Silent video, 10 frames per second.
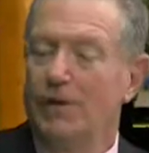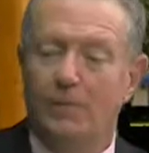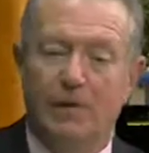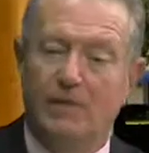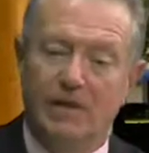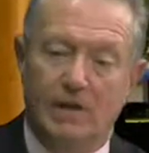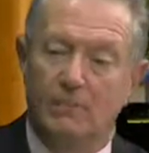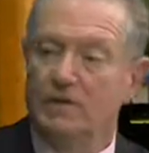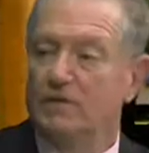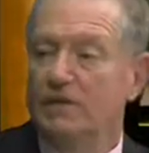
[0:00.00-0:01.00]
maybe up
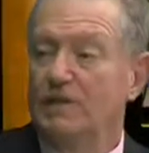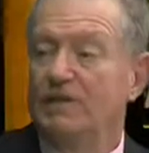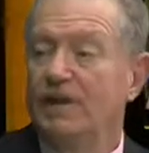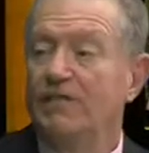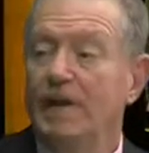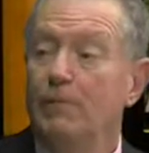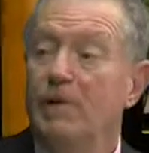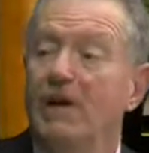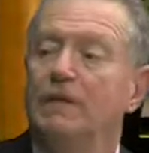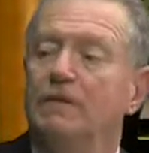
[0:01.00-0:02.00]
to 6, 7, 8
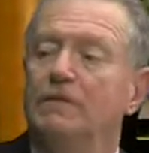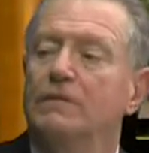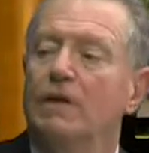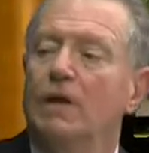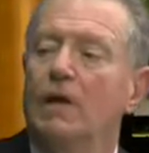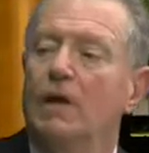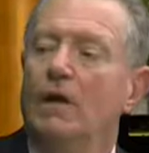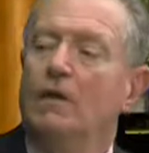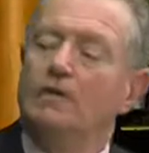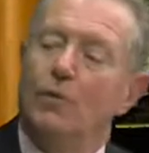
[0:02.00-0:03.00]
pages.
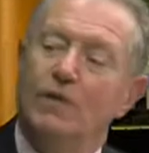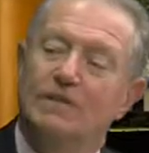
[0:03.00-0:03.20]
So